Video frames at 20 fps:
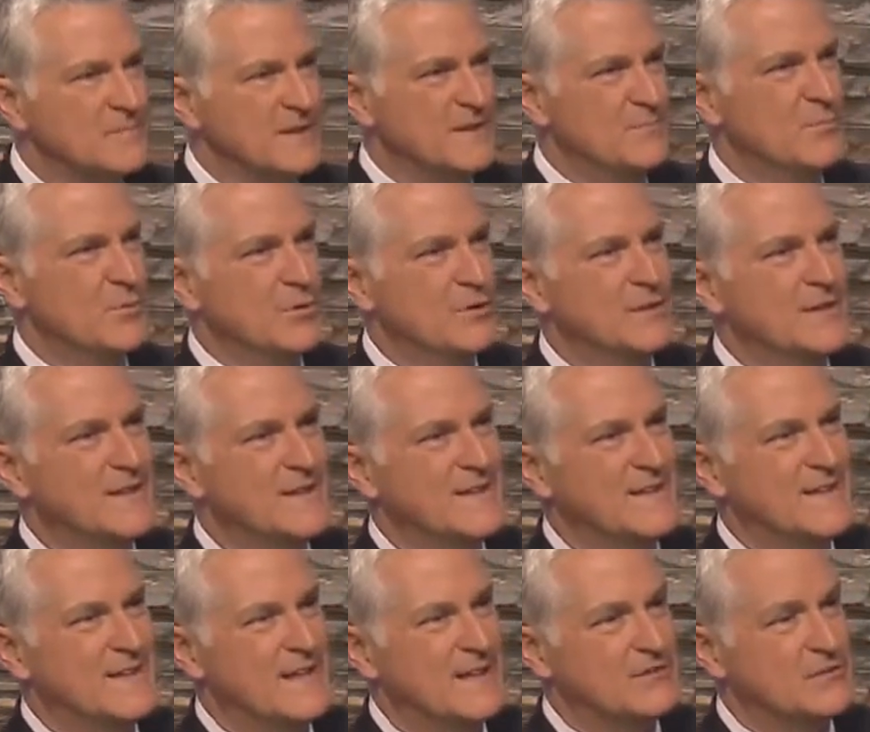people
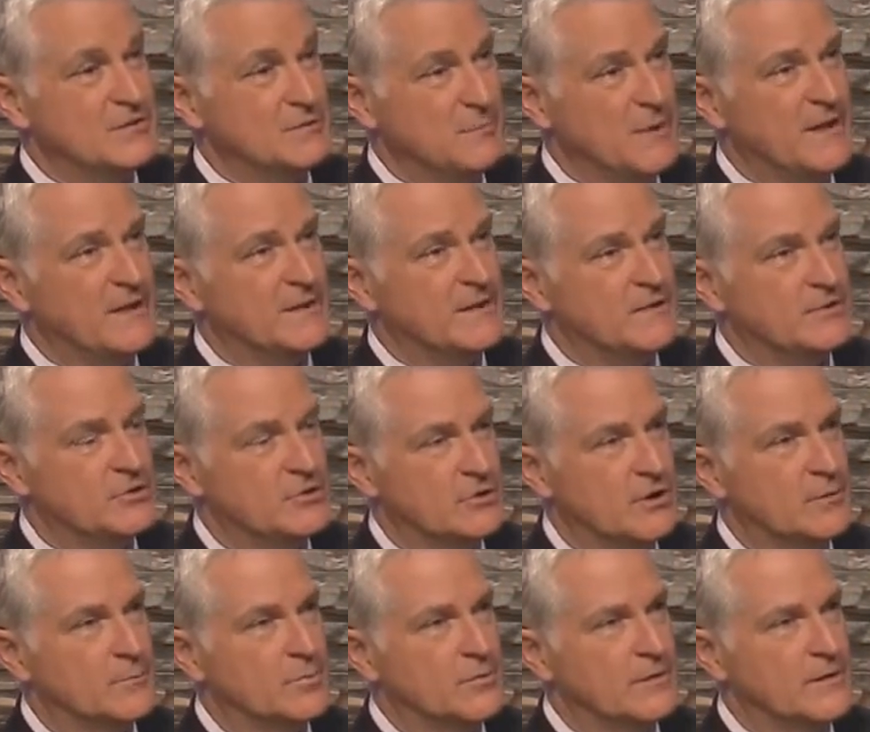have spiked
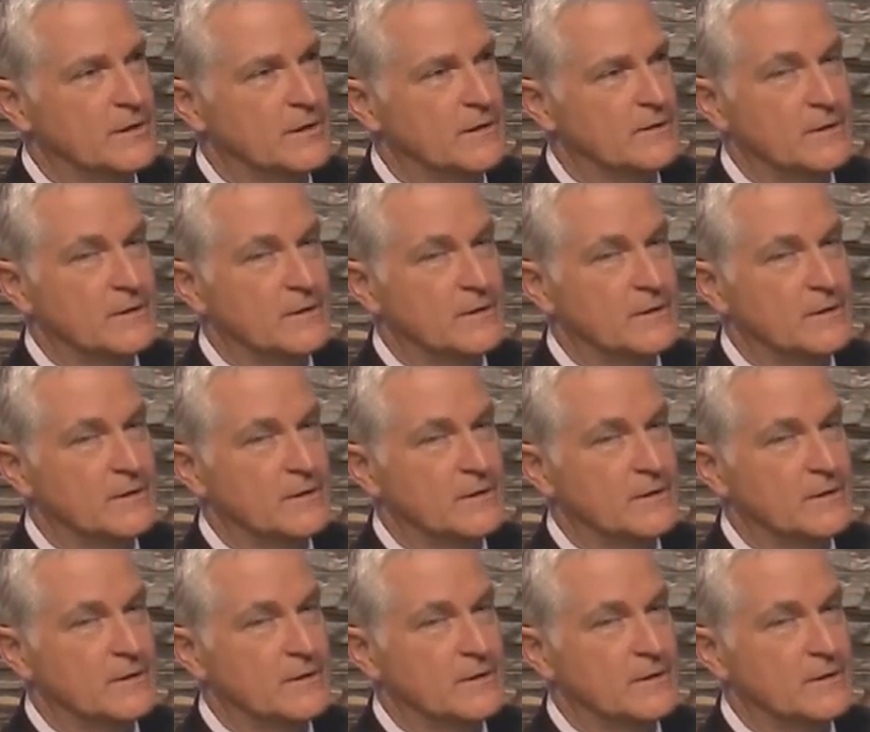sharply.